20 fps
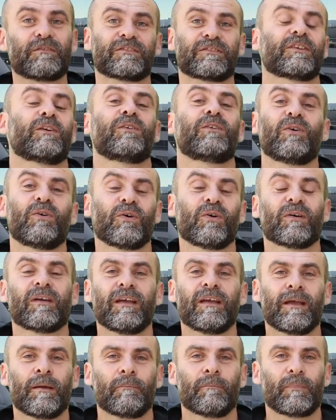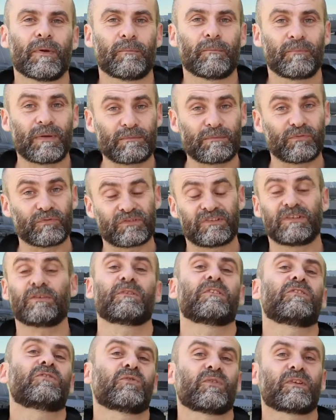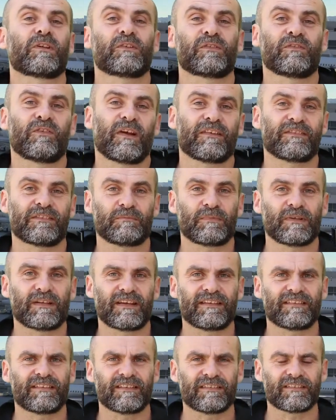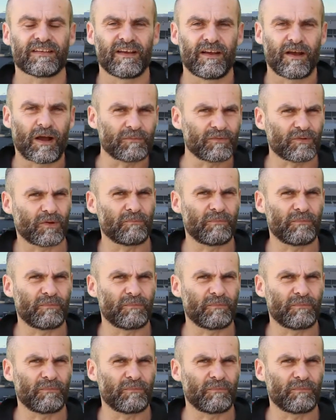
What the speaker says: so long, but people still enjoy those flight simulators. I'm not